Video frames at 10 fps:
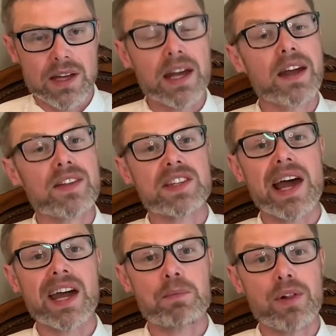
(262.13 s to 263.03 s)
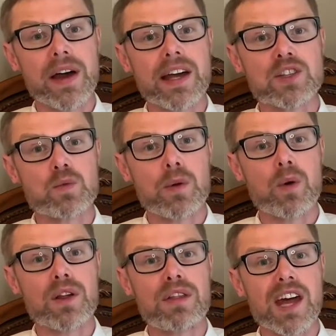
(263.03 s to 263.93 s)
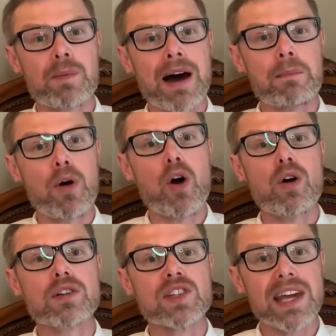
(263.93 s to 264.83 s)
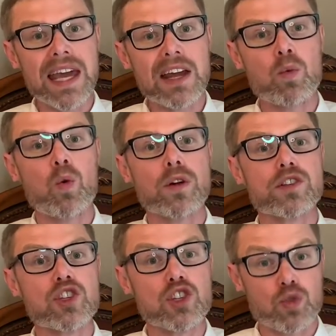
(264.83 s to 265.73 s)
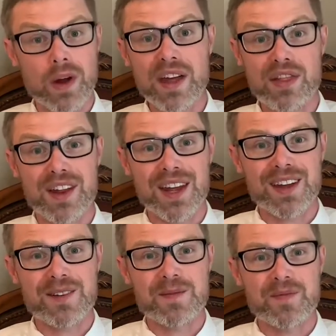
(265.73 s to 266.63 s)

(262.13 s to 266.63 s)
In the second place, we want to think about Paul's inward strengthening.